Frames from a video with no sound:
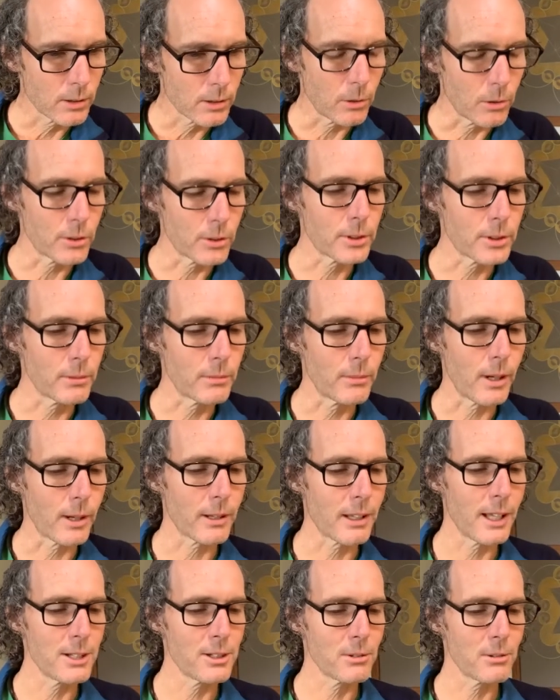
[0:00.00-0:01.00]
Awesome. I'm
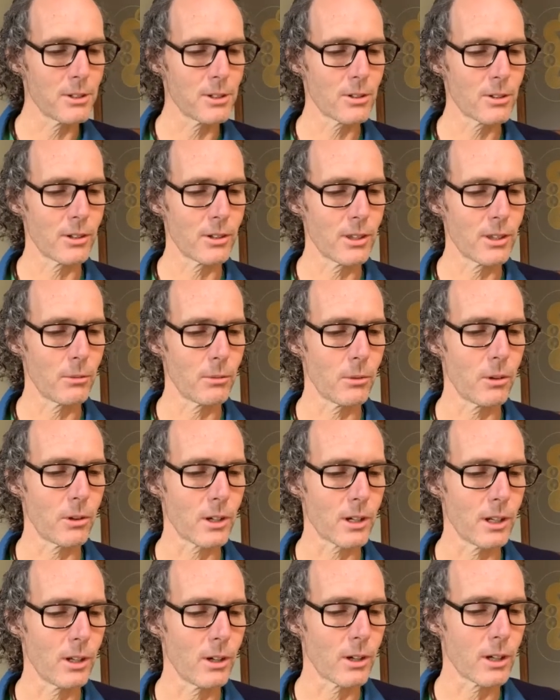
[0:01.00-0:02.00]
glad you enjoyed the
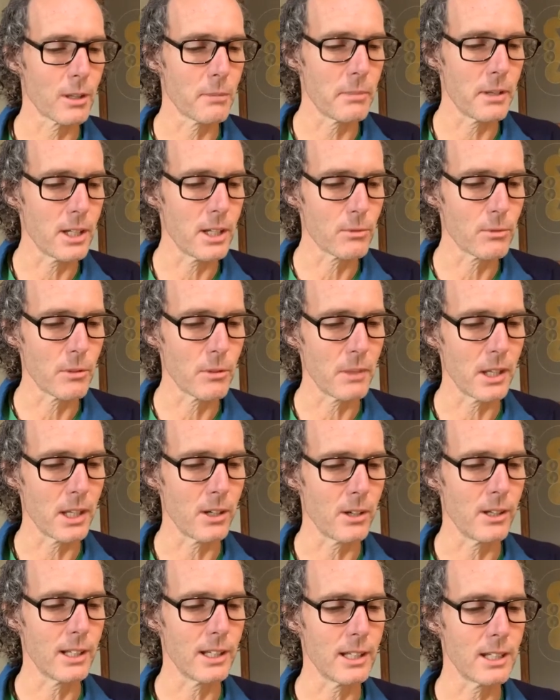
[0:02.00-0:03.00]
walk along the beach with
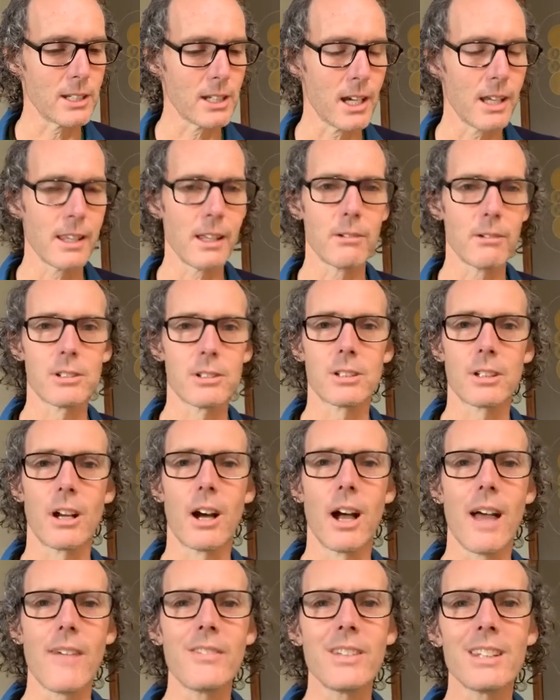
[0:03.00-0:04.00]
me earlier, Jane.
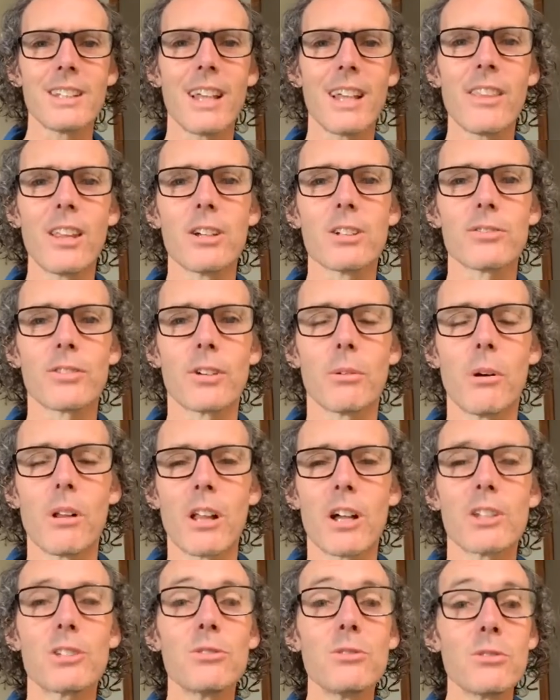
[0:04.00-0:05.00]
I haven't done those for a
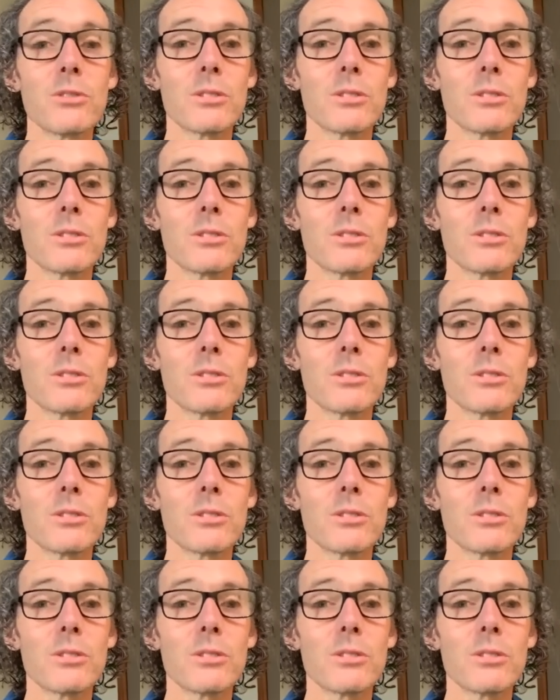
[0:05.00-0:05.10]
while.